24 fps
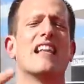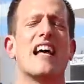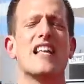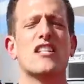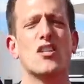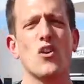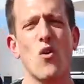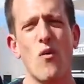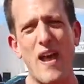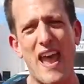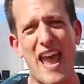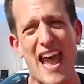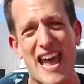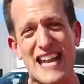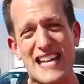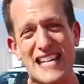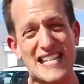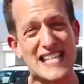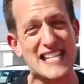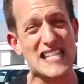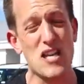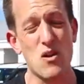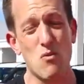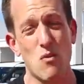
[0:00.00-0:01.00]
Let's go
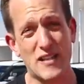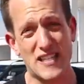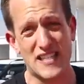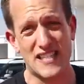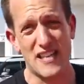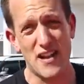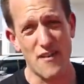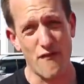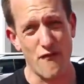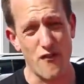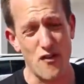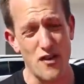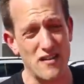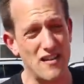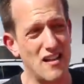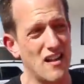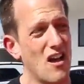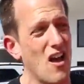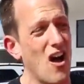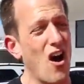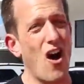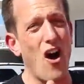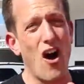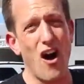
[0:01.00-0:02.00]
ahead and see what's
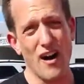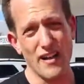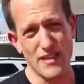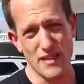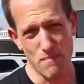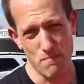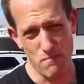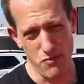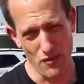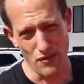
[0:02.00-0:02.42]
different on